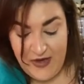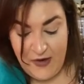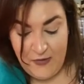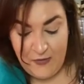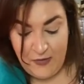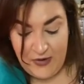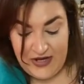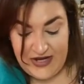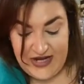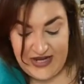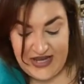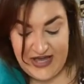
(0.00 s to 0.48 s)

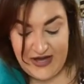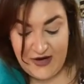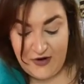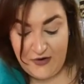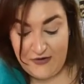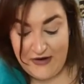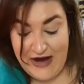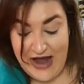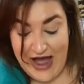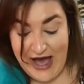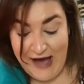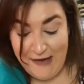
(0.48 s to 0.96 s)
We're gonna get
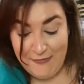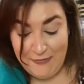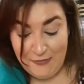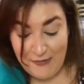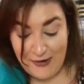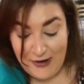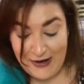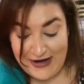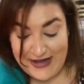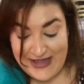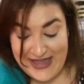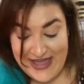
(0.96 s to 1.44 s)
crab
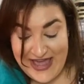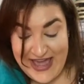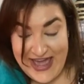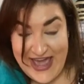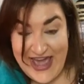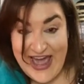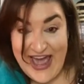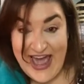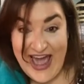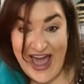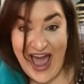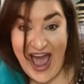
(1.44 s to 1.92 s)

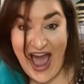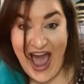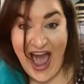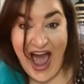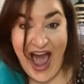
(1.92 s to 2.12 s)
working.